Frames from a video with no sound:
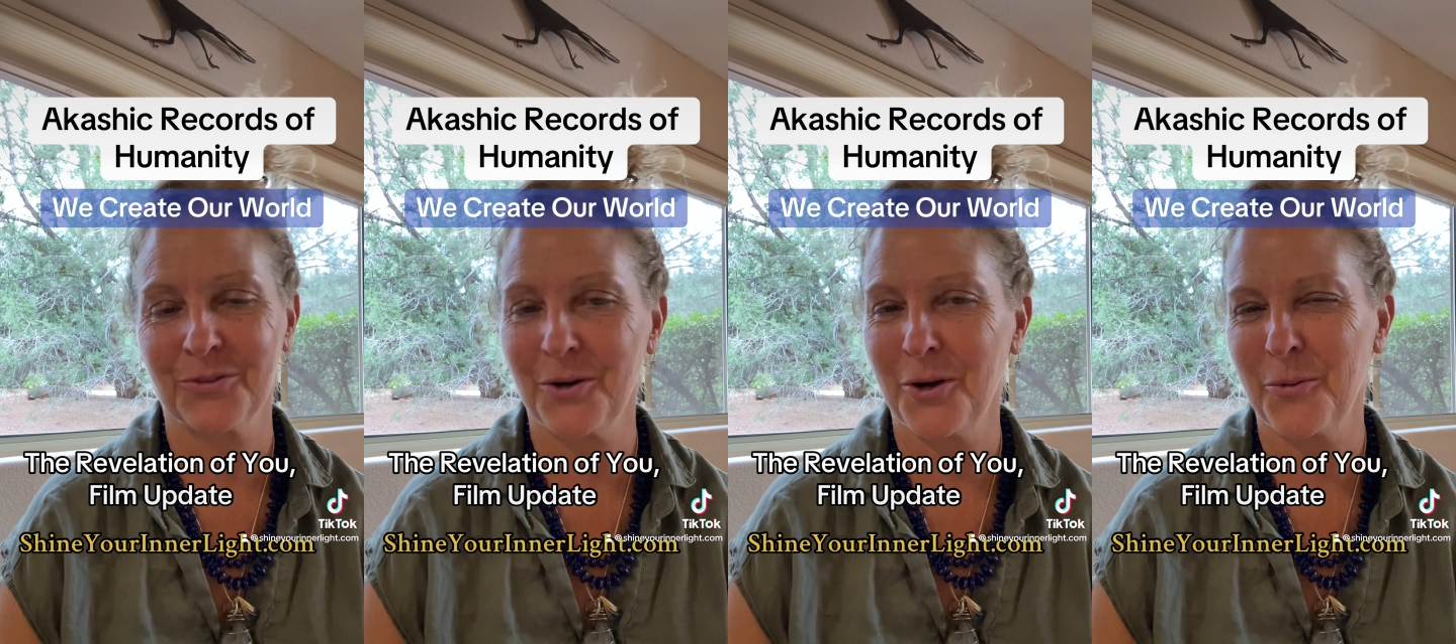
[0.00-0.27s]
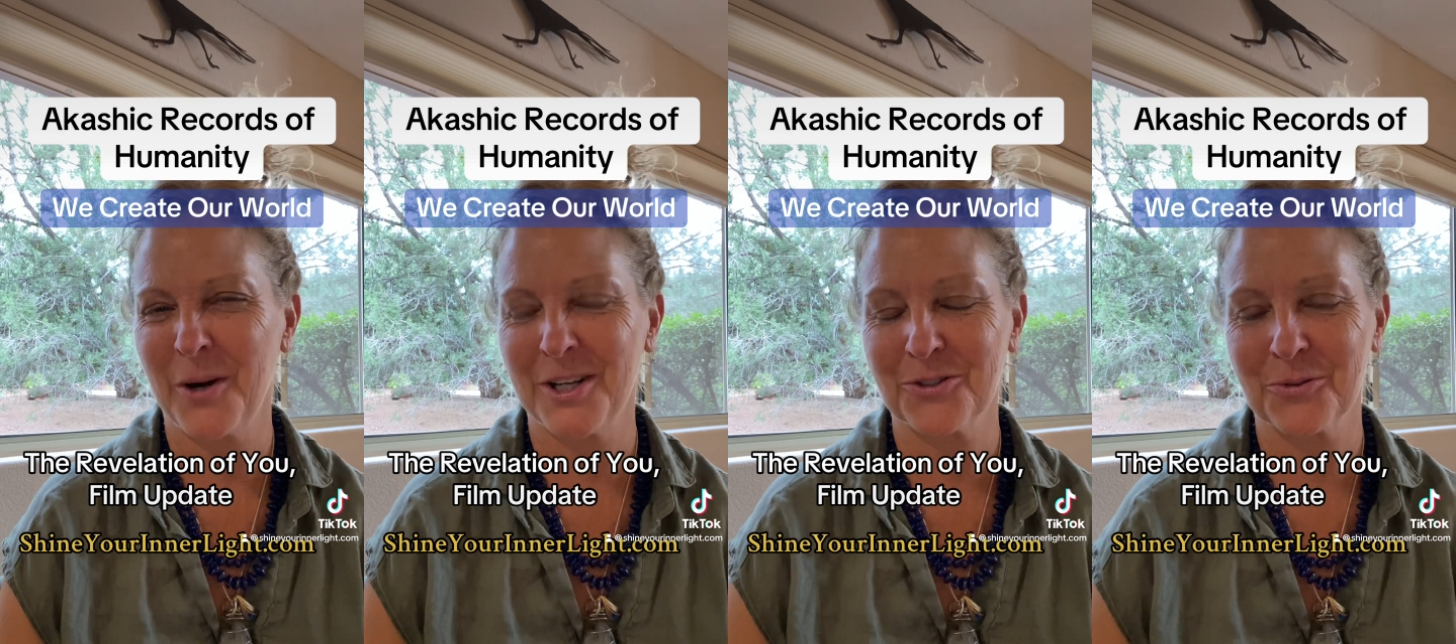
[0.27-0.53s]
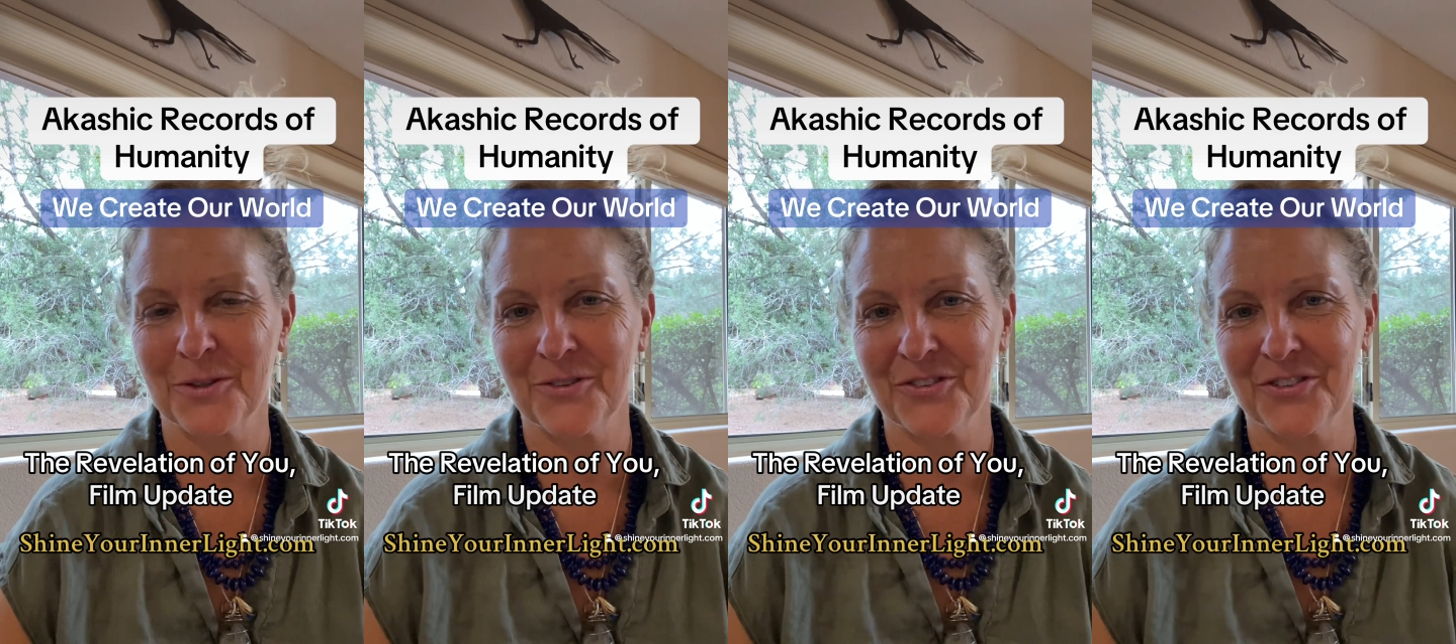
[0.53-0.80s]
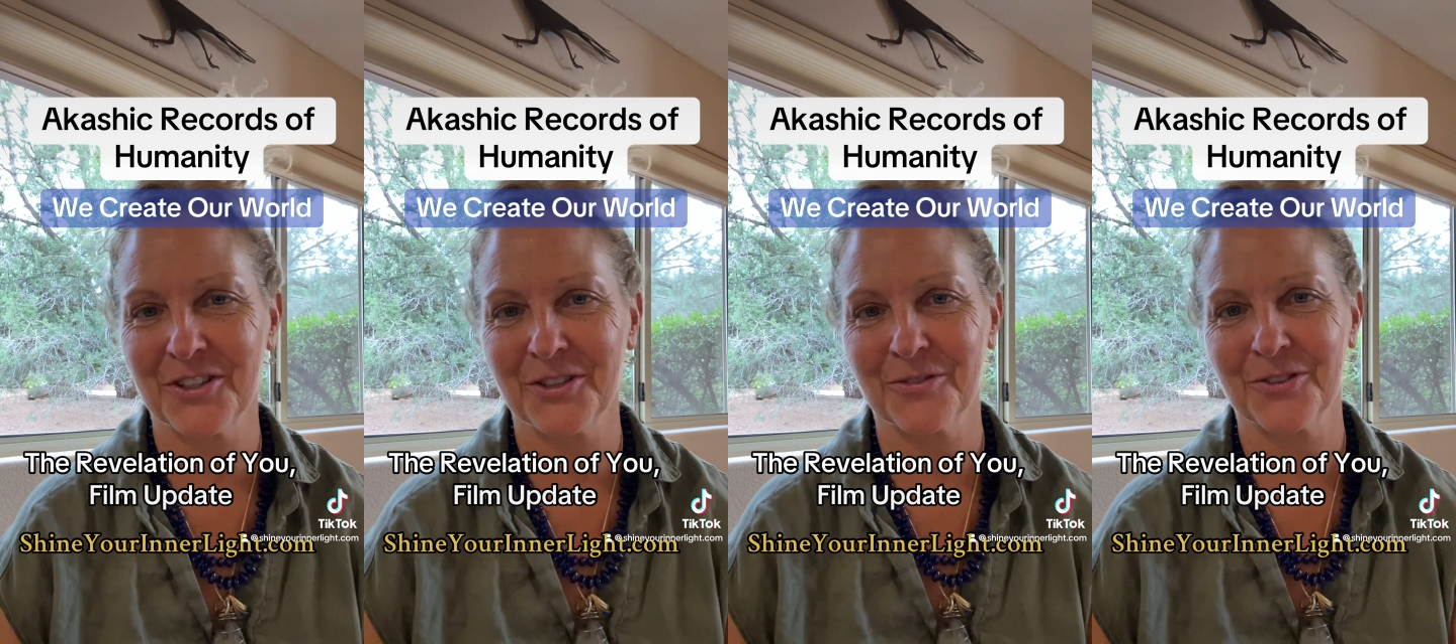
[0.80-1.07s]
one of
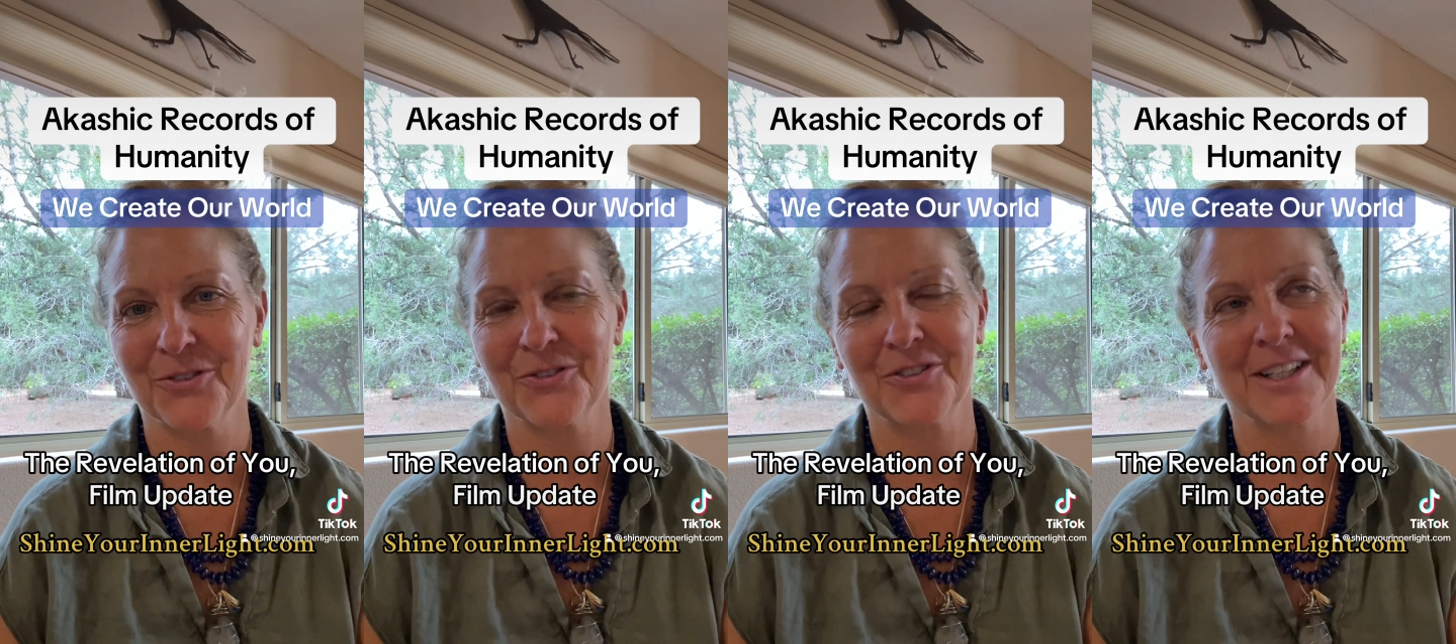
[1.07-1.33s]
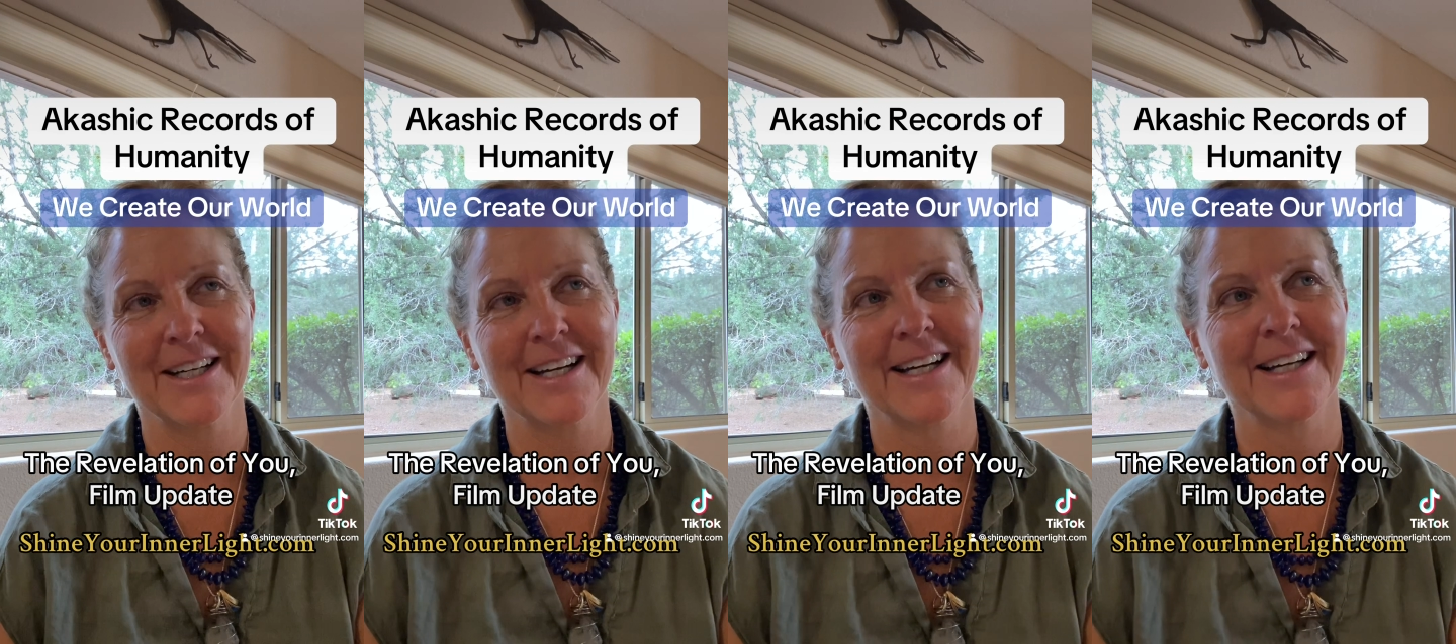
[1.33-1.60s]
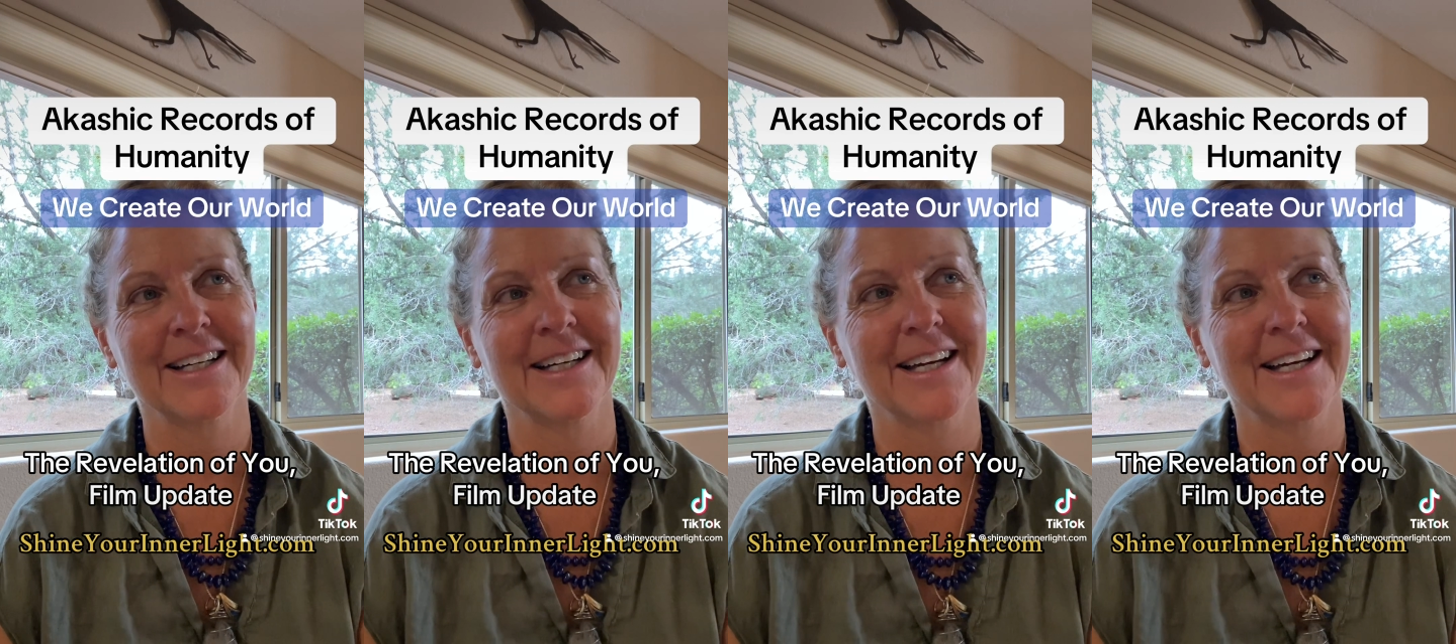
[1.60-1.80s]
his interviews today,